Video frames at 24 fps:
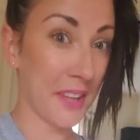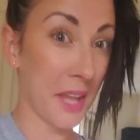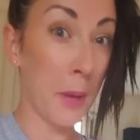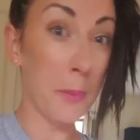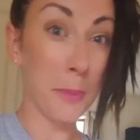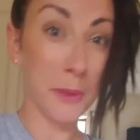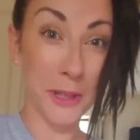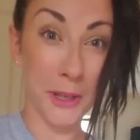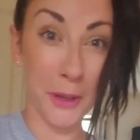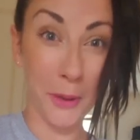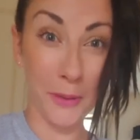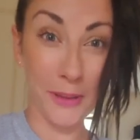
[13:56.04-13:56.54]
I'm
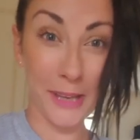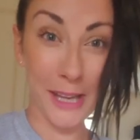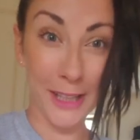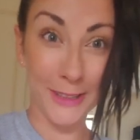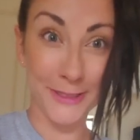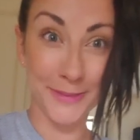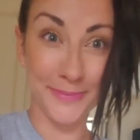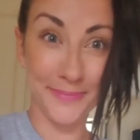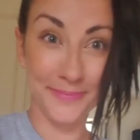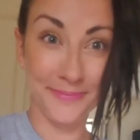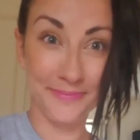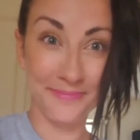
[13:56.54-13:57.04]
gonna go now.
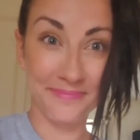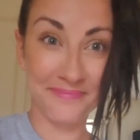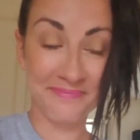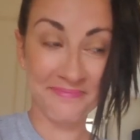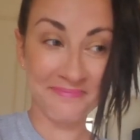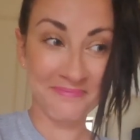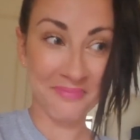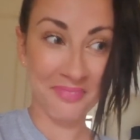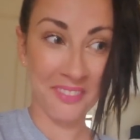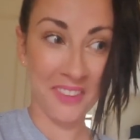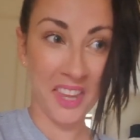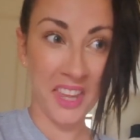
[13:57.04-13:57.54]

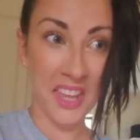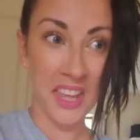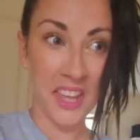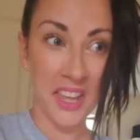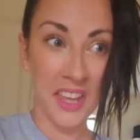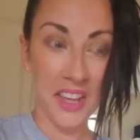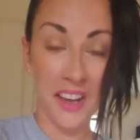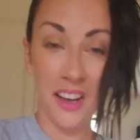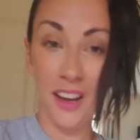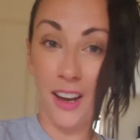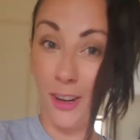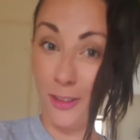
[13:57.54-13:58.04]

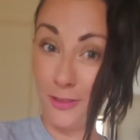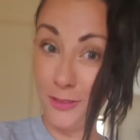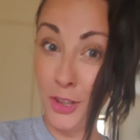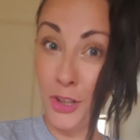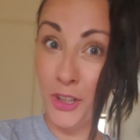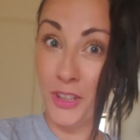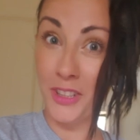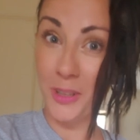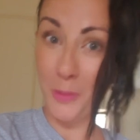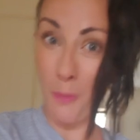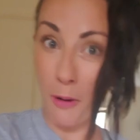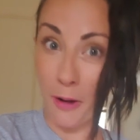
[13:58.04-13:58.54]
I'll
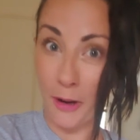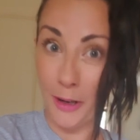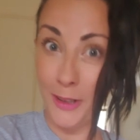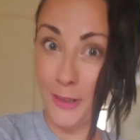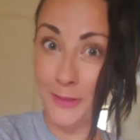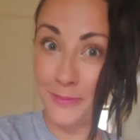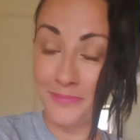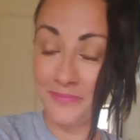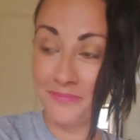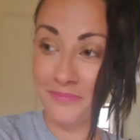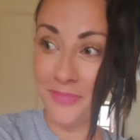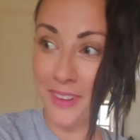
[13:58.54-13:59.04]
vlog tomorrow
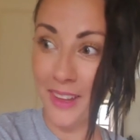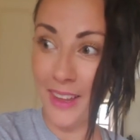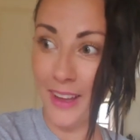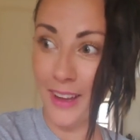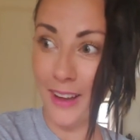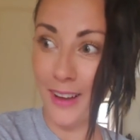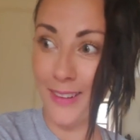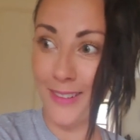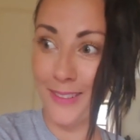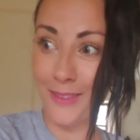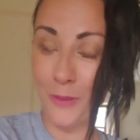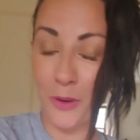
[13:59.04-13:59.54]

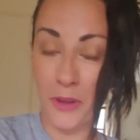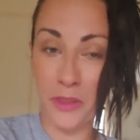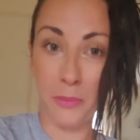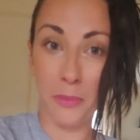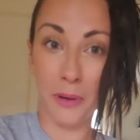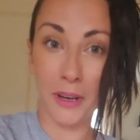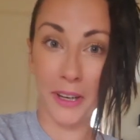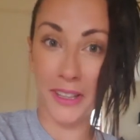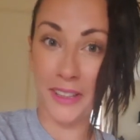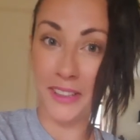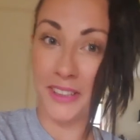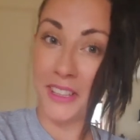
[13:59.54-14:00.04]
with
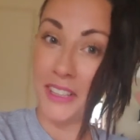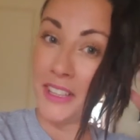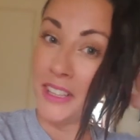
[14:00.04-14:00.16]
my